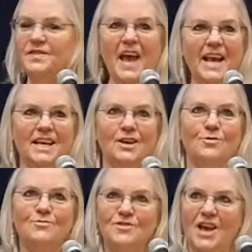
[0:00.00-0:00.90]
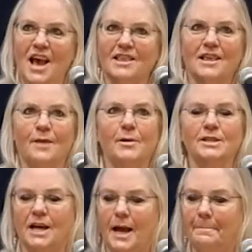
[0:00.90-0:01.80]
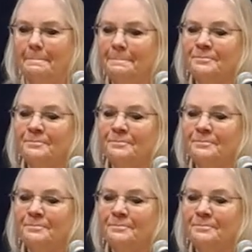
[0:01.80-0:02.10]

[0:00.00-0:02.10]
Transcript: Thank you. Yes, I'm on time.